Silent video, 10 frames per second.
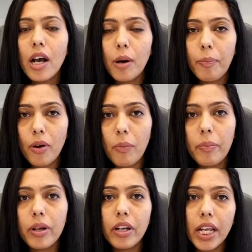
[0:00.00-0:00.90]
a
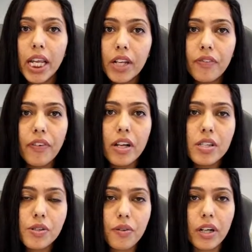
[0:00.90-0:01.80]
proper
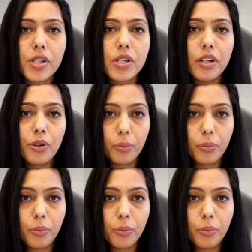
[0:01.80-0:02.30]
infrastructure